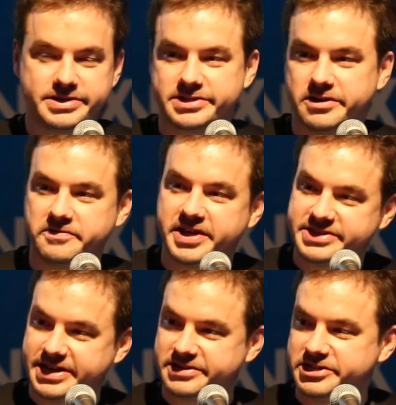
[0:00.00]
So if
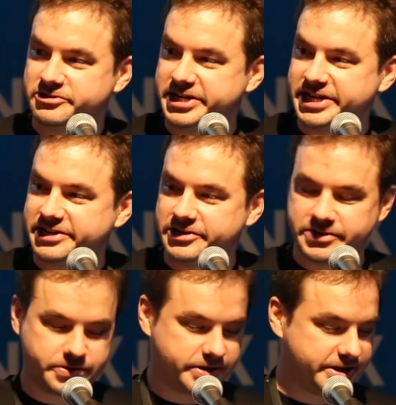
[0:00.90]
that sounds intriguing to
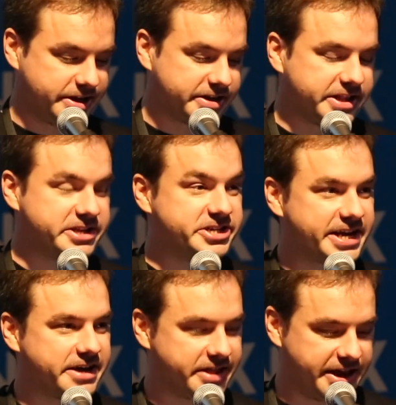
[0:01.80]
you, then
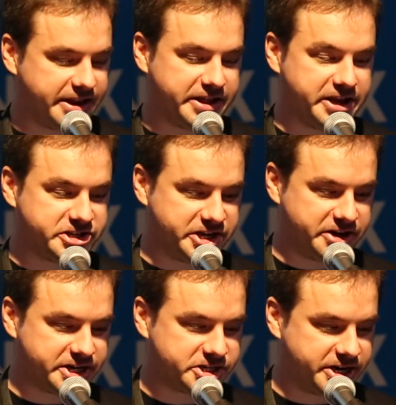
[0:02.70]
check out that in the
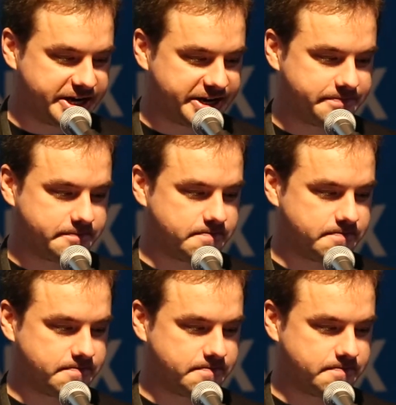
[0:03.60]
engineering track.